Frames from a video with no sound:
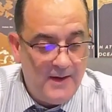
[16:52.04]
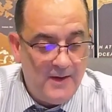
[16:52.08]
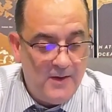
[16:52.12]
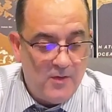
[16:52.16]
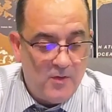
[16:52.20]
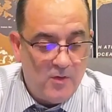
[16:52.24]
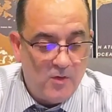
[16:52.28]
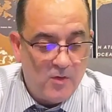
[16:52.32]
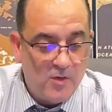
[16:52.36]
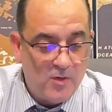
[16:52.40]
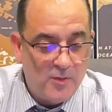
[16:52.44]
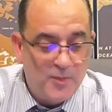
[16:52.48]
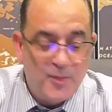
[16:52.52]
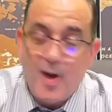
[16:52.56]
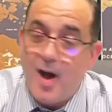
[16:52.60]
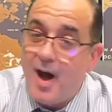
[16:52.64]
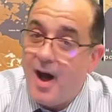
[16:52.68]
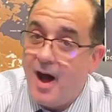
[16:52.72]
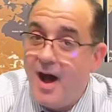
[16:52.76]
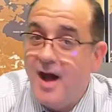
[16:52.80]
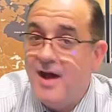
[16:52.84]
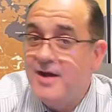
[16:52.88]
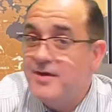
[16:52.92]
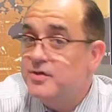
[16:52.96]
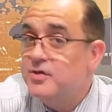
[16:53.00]
or
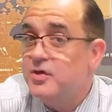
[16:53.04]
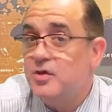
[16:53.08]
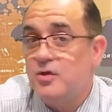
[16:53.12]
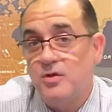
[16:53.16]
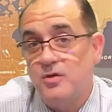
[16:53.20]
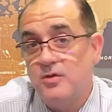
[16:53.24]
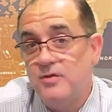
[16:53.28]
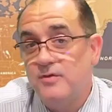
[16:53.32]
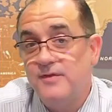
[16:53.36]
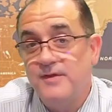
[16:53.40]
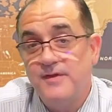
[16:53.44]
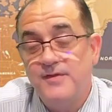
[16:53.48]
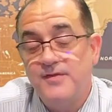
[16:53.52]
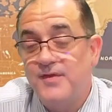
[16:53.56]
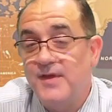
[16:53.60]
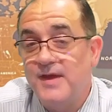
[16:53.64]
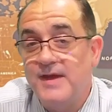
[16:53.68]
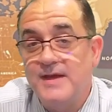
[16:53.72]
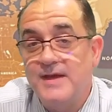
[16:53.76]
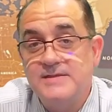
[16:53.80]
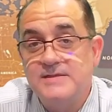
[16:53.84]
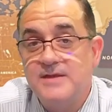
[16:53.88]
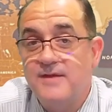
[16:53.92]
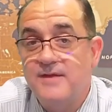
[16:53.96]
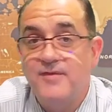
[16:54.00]
ponder the
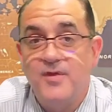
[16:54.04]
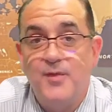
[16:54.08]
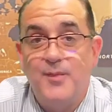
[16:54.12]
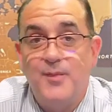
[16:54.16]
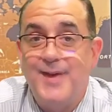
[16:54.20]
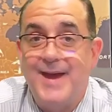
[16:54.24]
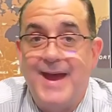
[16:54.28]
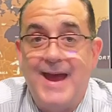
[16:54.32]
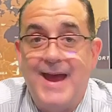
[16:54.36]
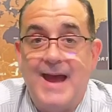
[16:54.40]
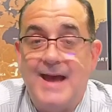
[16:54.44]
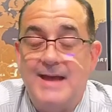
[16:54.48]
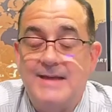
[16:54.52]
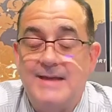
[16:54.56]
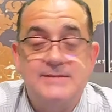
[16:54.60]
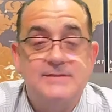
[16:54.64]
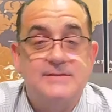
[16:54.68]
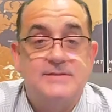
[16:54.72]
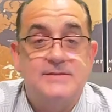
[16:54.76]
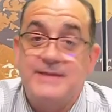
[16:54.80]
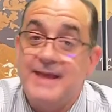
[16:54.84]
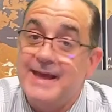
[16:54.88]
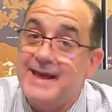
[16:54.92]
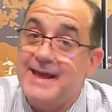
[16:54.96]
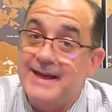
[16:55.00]
things of the
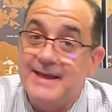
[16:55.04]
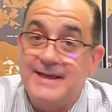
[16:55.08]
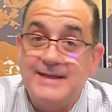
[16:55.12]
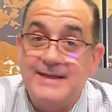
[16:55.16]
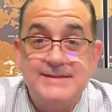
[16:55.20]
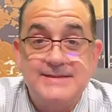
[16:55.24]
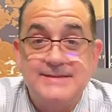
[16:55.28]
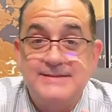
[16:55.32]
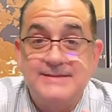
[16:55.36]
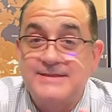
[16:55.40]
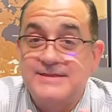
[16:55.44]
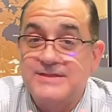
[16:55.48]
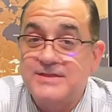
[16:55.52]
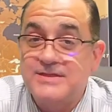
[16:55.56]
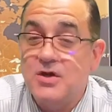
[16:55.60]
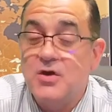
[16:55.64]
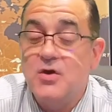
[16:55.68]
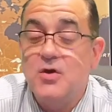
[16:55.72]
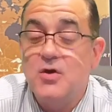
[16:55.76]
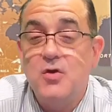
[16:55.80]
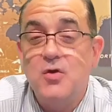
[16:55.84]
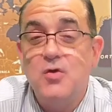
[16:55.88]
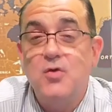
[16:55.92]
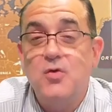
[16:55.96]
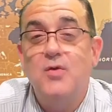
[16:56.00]
past." That is
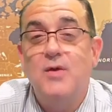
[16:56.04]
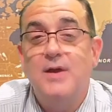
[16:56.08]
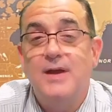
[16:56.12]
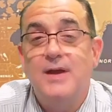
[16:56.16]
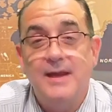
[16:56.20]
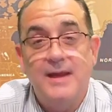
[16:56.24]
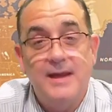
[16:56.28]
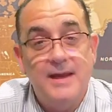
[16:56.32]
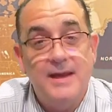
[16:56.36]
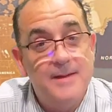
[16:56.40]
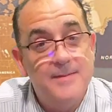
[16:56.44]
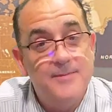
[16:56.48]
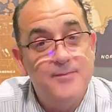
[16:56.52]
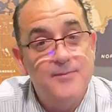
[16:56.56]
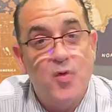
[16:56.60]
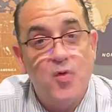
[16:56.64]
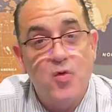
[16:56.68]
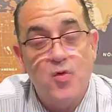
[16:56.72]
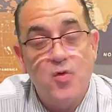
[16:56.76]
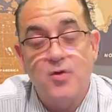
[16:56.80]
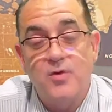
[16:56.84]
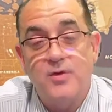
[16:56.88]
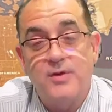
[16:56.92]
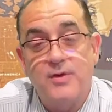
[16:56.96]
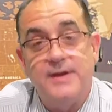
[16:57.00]
so
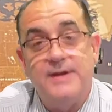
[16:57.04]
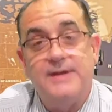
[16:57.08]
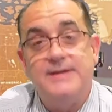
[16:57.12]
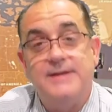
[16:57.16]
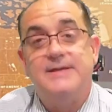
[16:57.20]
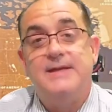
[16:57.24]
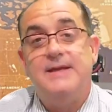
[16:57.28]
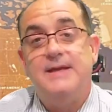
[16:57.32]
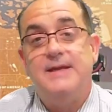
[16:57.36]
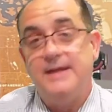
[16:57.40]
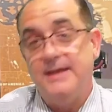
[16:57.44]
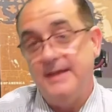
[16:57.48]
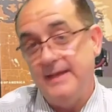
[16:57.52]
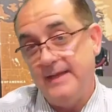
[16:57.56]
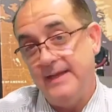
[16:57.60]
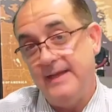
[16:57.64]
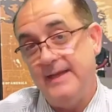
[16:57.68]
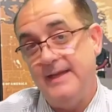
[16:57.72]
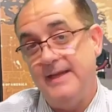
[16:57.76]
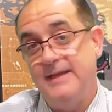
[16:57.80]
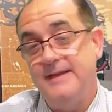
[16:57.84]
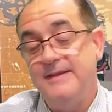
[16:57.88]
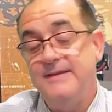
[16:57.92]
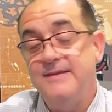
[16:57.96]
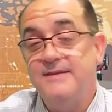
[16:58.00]
important
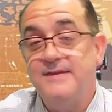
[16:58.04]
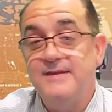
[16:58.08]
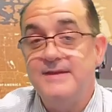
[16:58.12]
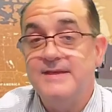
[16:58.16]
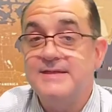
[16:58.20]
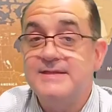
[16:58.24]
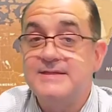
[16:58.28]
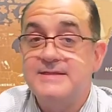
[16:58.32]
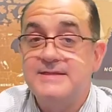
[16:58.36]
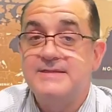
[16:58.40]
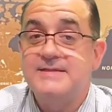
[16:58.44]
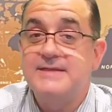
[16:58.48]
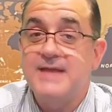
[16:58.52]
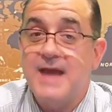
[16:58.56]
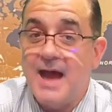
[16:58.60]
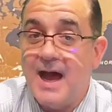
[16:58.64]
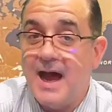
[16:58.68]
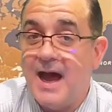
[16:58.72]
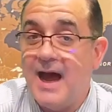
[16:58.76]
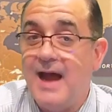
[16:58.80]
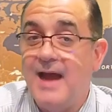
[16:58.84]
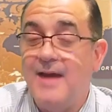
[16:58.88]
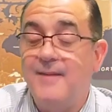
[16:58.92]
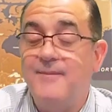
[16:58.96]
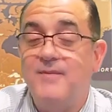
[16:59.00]
in this
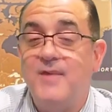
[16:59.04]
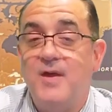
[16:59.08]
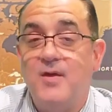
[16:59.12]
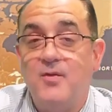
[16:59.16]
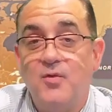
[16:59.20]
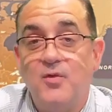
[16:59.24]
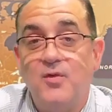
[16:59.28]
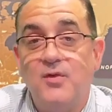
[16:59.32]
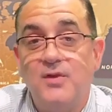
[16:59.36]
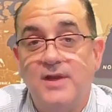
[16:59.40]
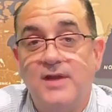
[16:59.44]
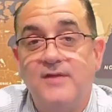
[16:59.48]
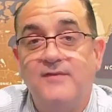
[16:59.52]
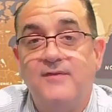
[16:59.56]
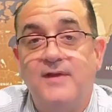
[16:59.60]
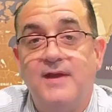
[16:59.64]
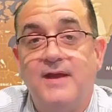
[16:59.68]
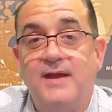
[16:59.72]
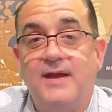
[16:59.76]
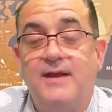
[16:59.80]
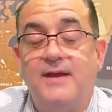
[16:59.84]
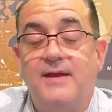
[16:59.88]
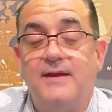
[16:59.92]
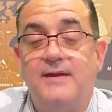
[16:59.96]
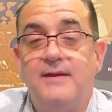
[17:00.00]
time that we're living
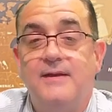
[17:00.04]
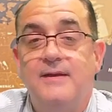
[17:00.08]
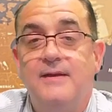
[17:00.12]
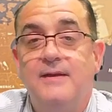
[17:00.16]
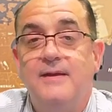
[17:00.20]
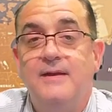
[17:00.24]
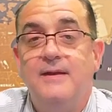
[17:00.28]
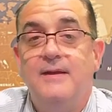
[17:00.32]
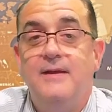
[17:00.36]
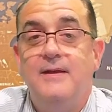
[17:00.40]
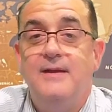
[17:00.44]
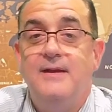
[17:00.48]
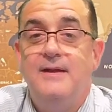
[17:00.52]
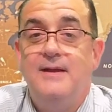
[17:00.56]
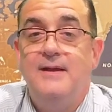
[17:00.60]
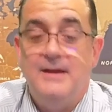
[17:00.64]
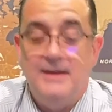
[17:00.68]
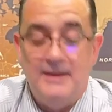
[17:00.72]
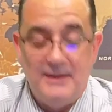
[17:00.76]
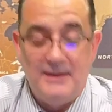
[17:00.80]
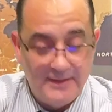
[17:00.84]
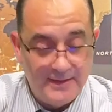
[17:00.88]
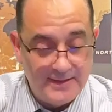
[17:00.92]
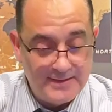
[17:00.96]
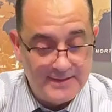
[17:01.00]
in.
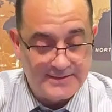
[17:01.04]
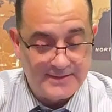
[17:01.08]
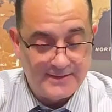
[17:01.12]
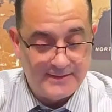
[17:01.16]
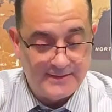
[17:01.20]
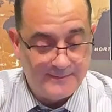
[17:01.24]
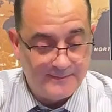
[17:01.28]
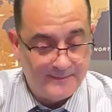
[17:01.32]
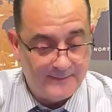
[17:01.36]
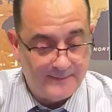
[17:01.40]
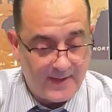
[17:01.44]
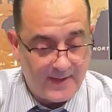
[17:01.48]
Listen,